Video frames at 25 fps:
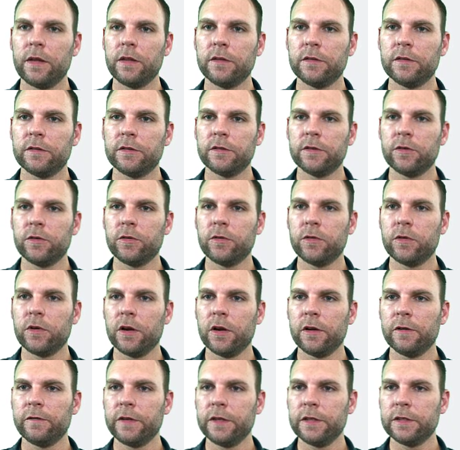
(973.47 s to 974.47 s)
And so
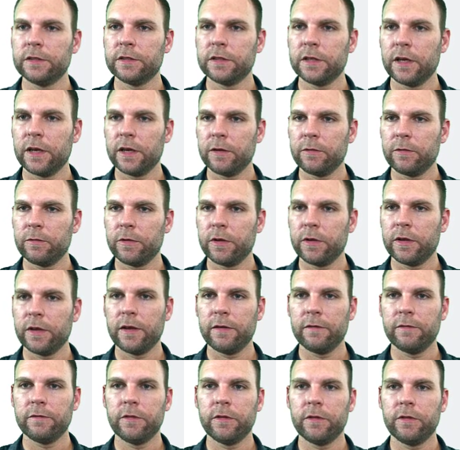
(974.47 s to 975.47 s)
RV site, we
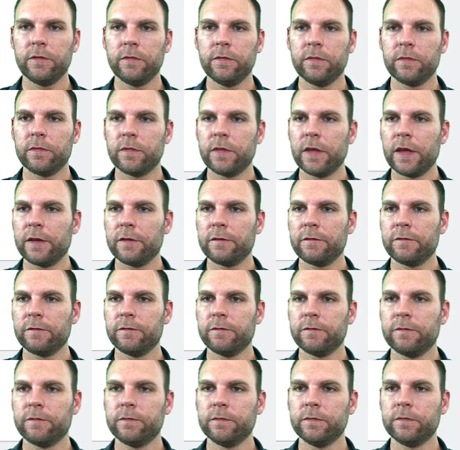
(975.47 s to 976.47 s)
have that
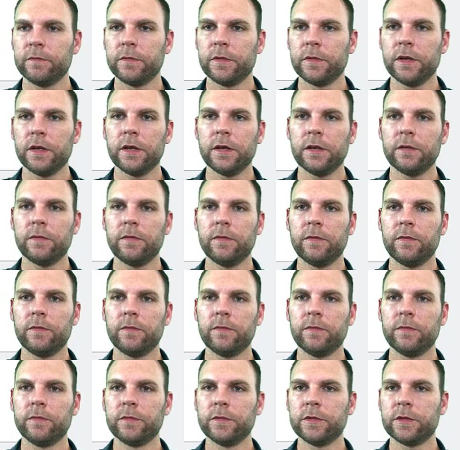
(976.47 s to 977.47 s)

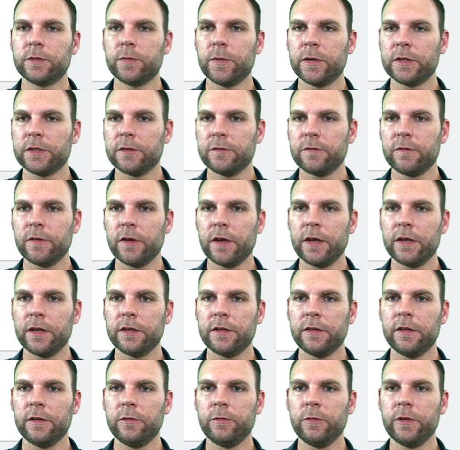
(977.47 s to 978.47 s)

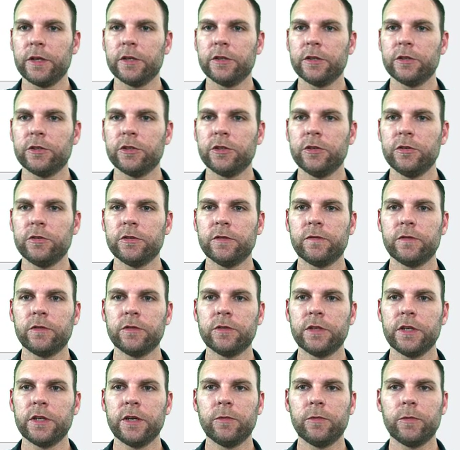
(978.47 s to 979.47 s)
specified, and then we can choose if
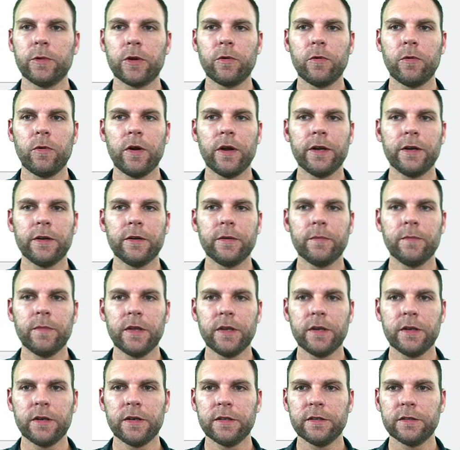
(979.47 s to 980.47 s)
there's any required
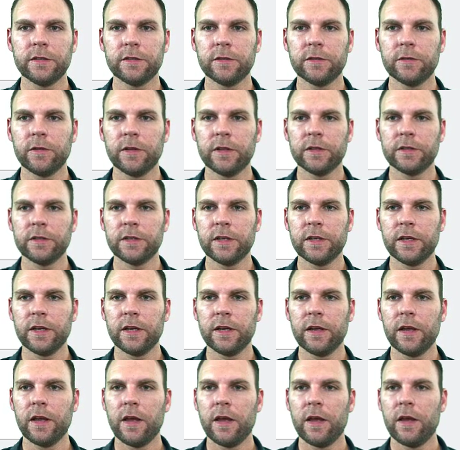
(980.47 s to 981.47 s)
amenities. So let's
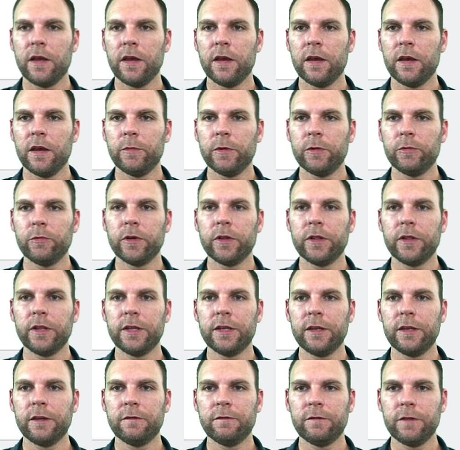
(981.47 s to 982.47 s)
say we
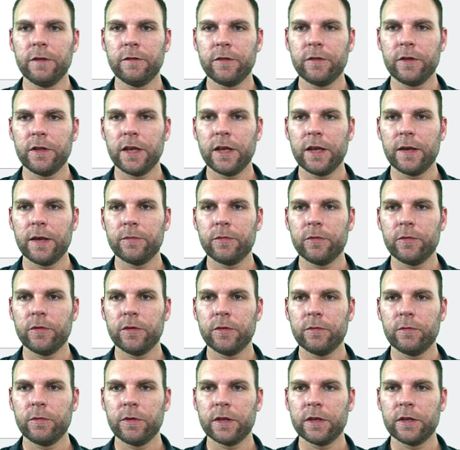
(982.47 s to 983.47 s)
really need 50 amp. Well,
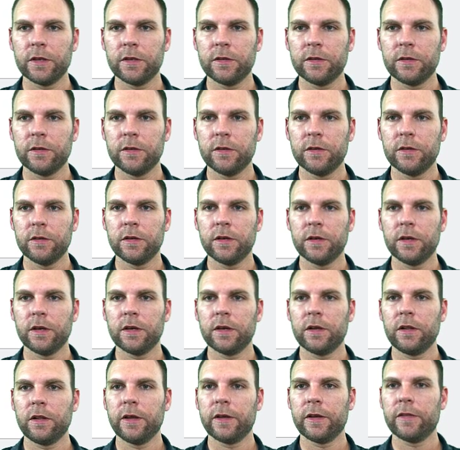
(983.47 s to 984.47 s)
then we can
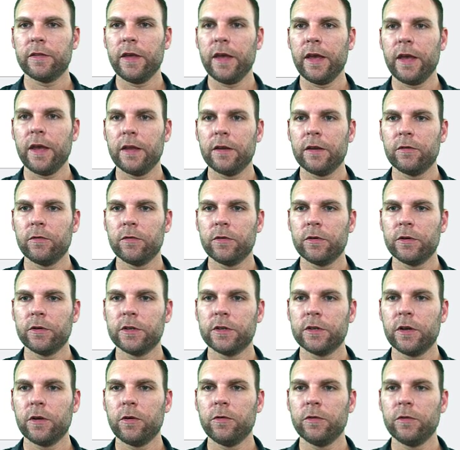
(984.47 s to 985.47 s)
click that in order
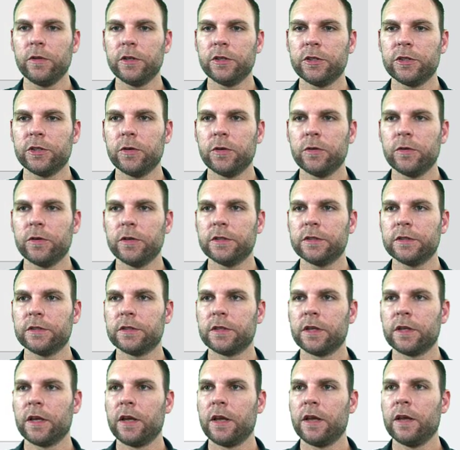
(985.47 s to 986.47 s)
to only show
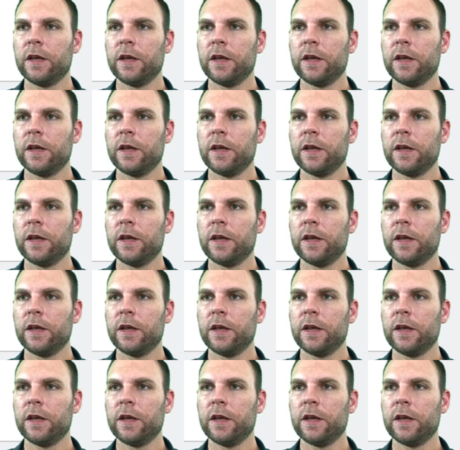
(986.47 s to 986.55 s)
us